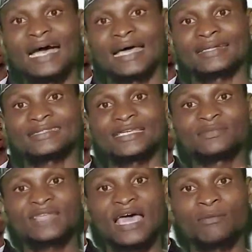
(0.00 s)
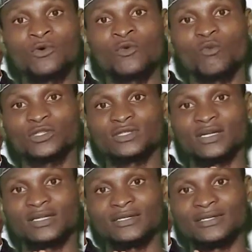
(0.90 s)
At the same time,
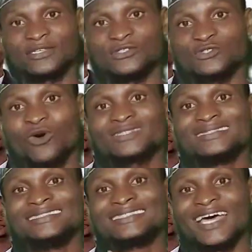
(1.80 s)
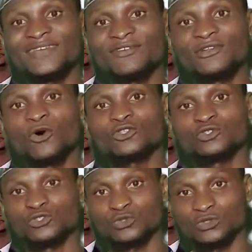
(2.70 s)
the result-driving law
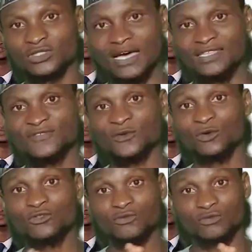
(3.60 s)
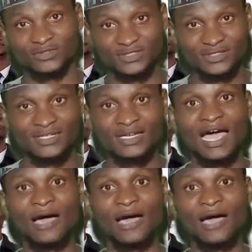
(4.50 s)
tutorials for law students